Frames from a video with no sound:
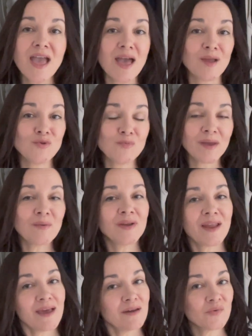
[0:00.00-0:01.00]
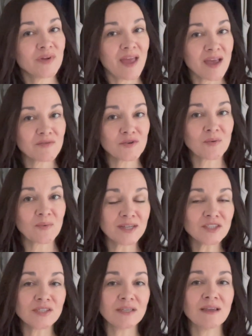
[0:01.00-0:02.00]
and you might want to add one after
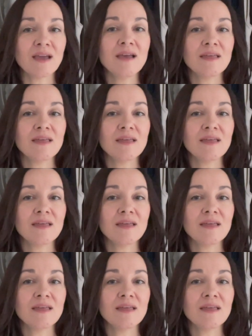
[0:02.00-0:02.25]
watching